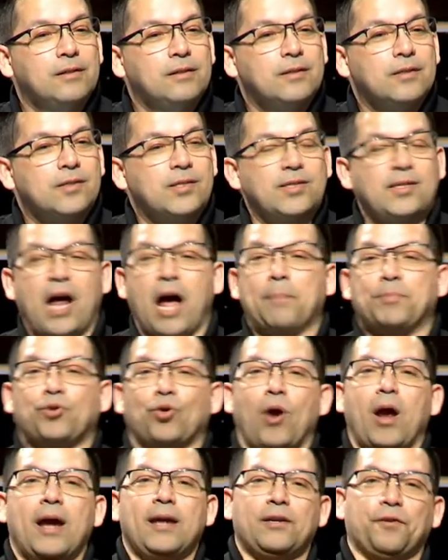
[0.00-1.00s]
Stop
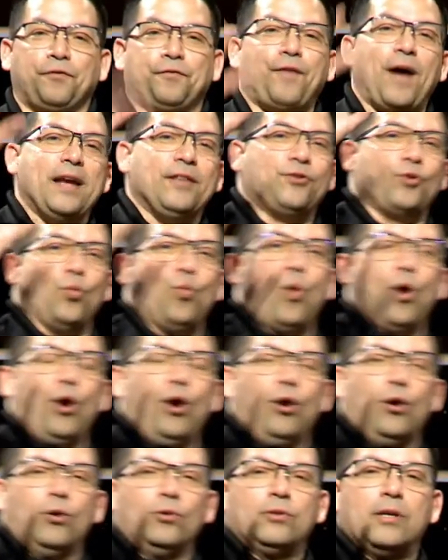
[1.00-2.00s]
trying to fight the
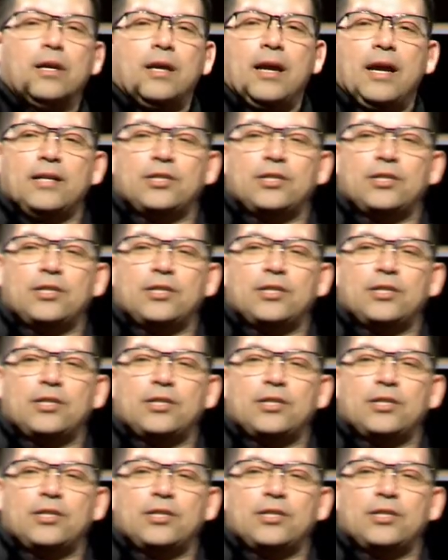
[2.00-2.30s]
world and